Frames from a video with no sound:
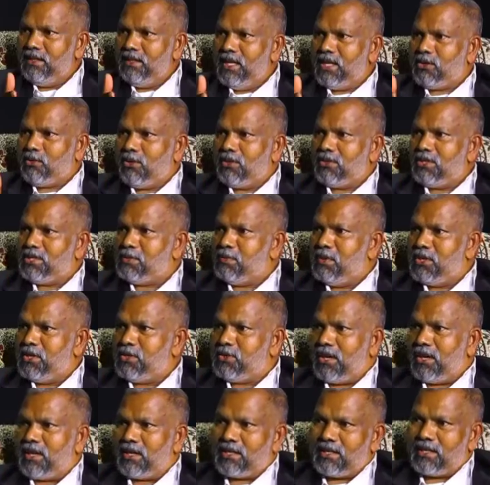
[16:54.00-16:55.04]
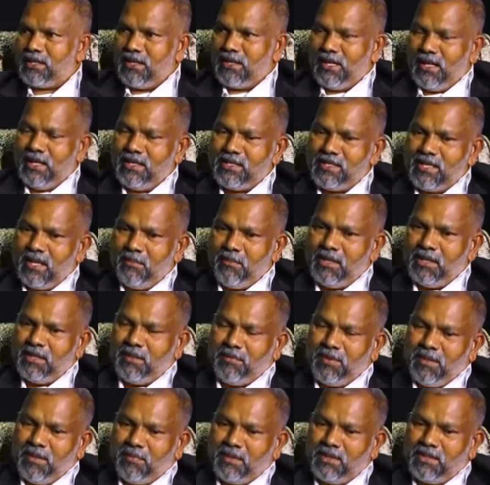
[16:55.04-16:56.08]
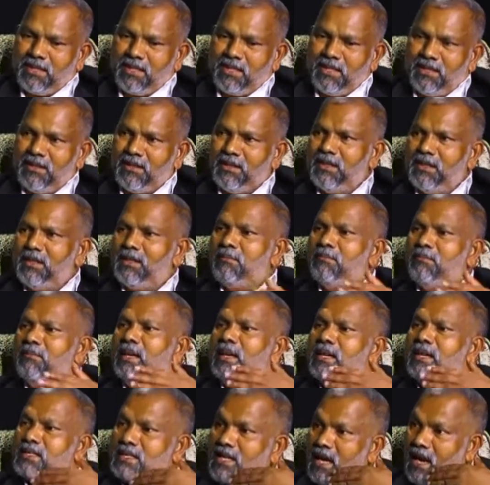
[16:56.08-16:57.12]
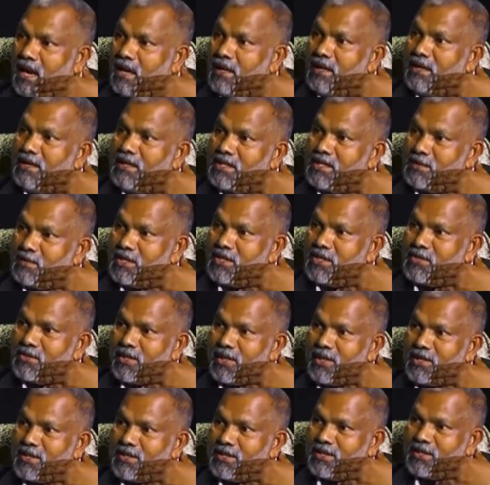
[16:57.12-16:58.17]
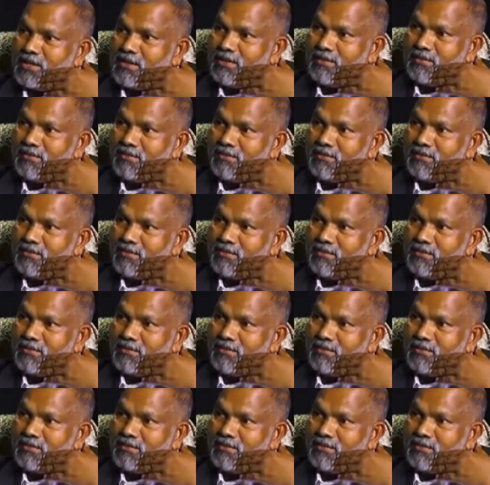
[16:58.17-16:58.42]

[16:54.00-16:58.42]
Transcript: equal to spirituality. And some other people think being silent is spirituality.